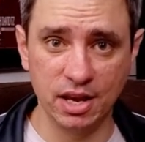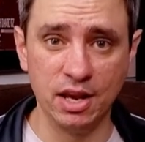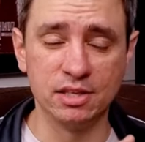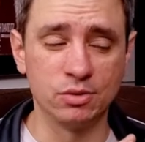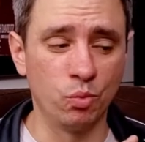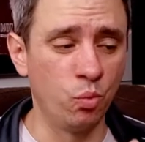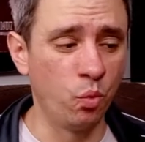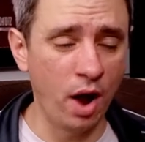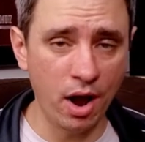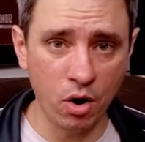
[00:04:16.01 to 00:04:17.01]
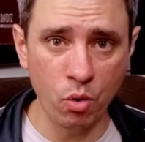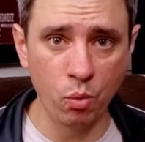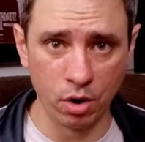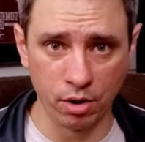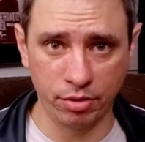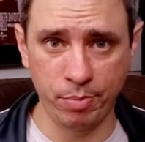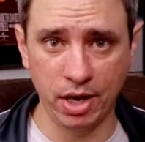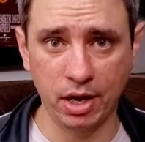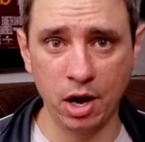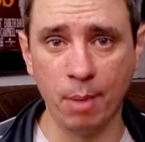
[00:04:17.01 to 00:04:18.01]
is well worth
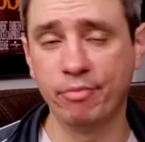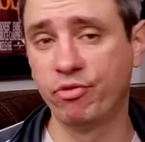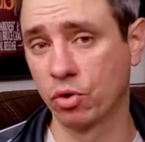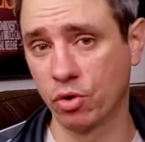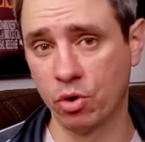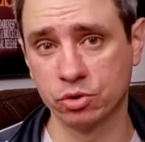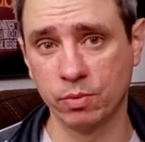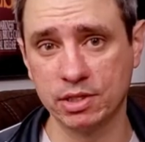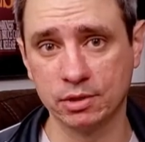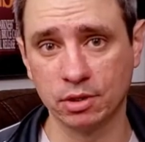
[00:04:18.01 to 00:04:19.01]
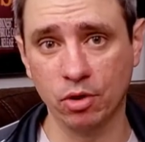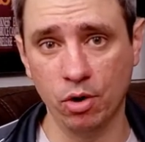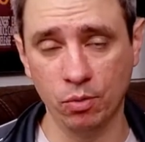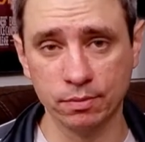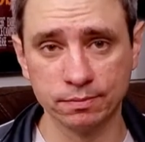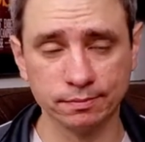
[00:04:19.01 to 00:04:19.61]
picking up for those reasons alone.